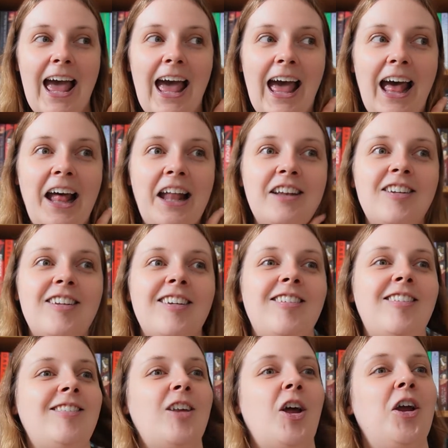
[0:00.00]
And
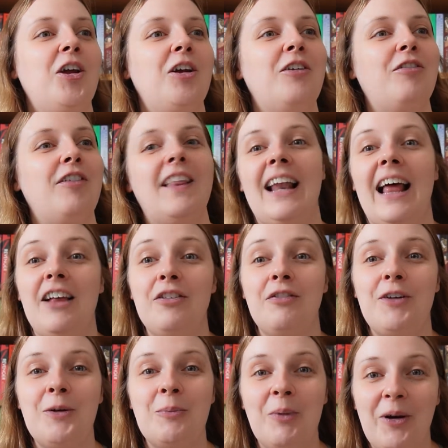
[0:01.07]
so for the last
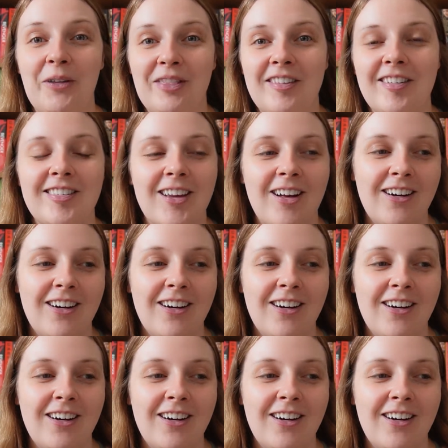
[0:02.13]
few months,